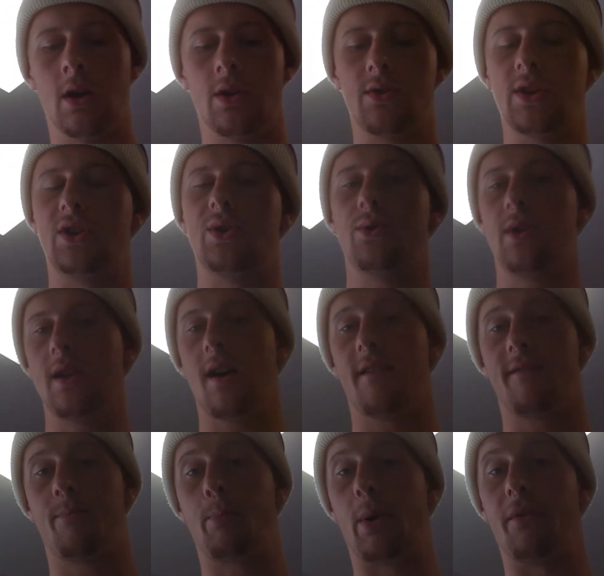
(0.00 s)
the duty
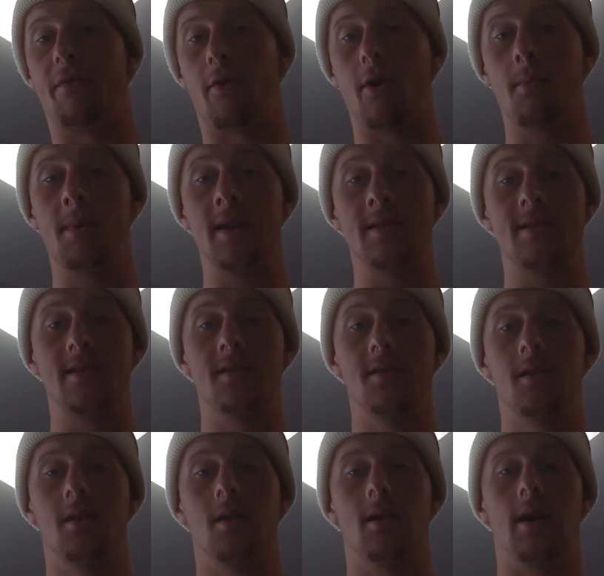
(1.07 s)
of performance,
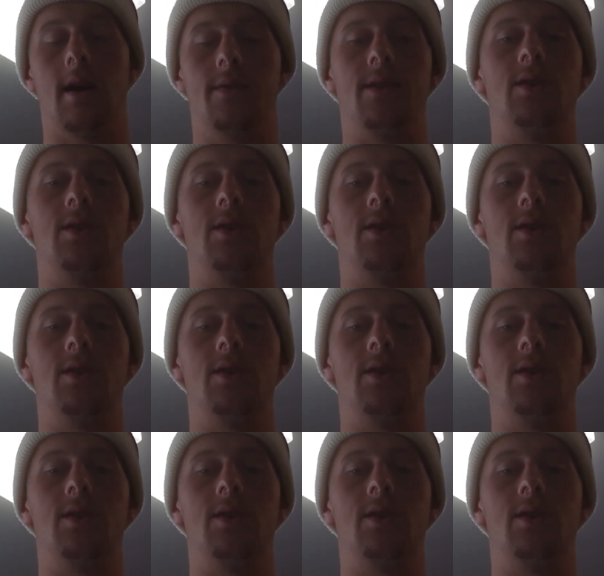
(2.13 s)
and the